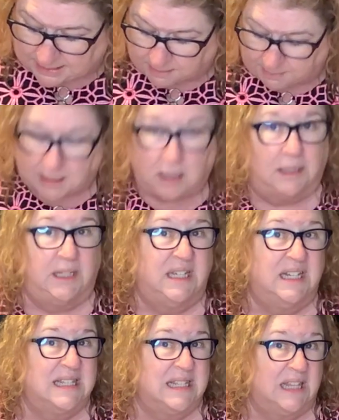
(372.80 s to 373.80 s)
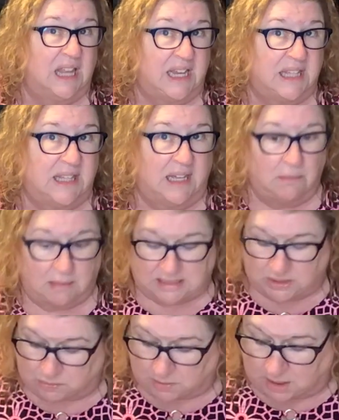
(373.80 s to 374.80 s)
Apparently, he doesn't like that
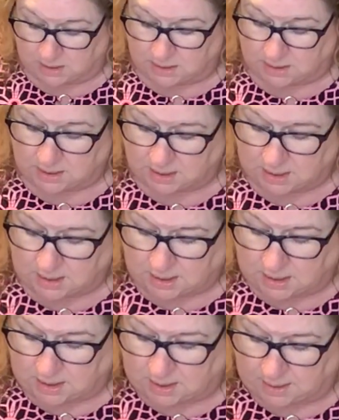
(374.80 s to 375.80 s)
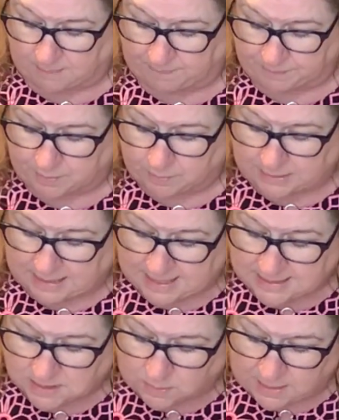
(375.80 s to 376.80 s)
restaurant. But
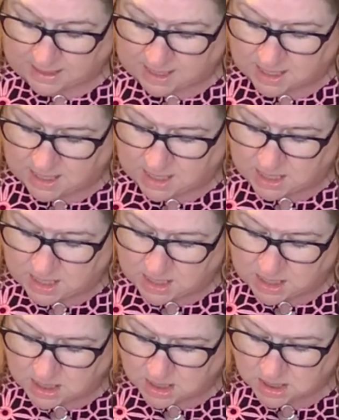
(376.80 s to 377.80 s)
that's okay.